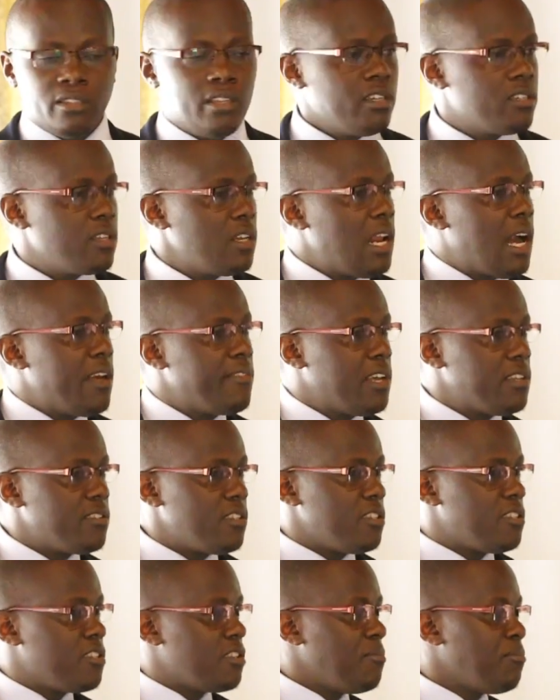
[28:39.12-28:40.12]
they tell
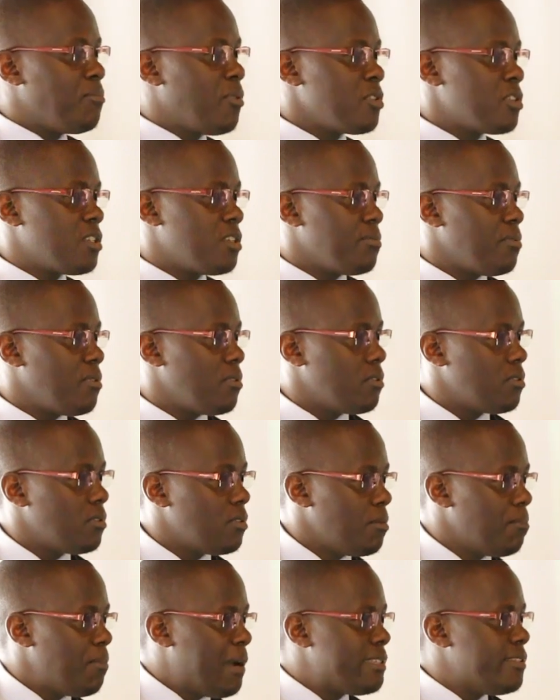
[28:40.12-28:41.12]
others it's impossible.
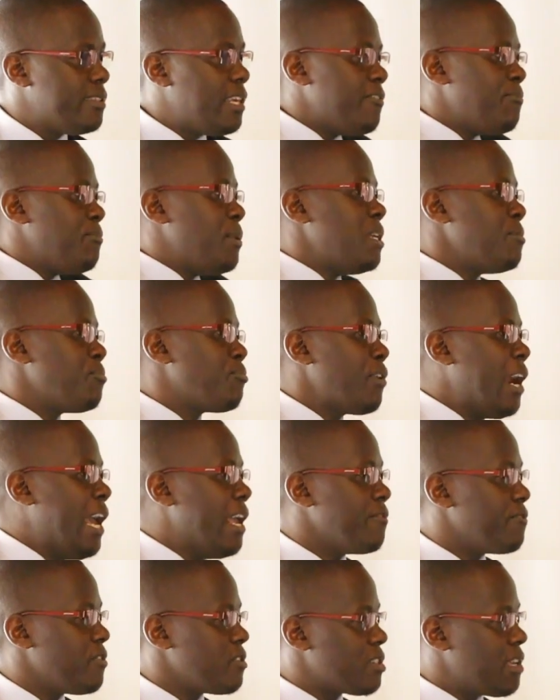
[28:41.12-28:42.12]
But they've been
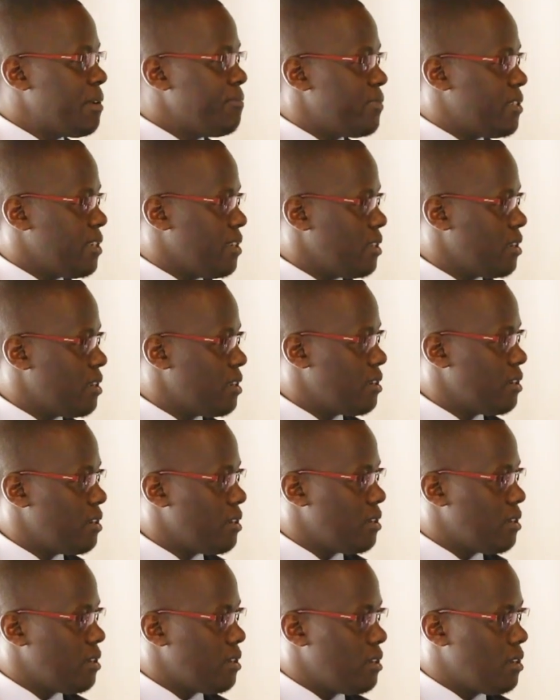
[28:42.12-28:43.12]
praying for something.
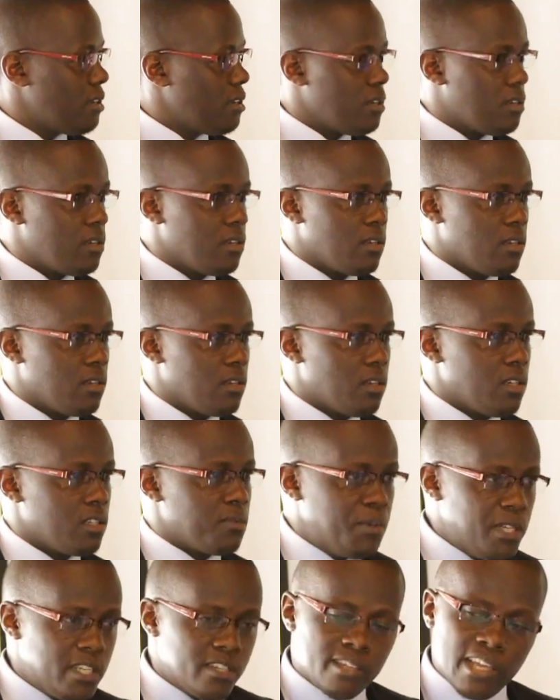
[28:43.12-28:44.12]

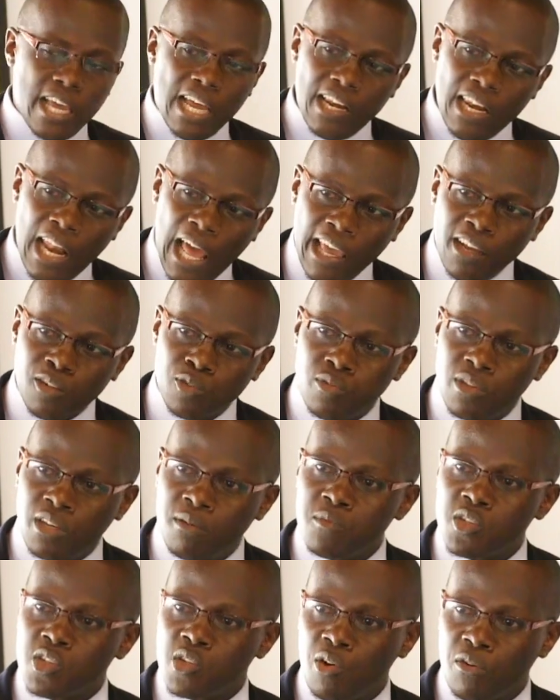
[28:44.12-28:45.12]
It means they are lying to
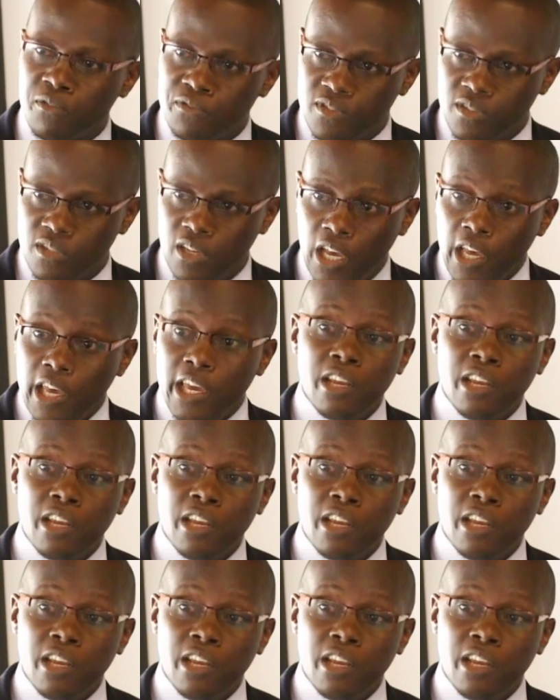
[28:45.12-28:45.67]
themselves.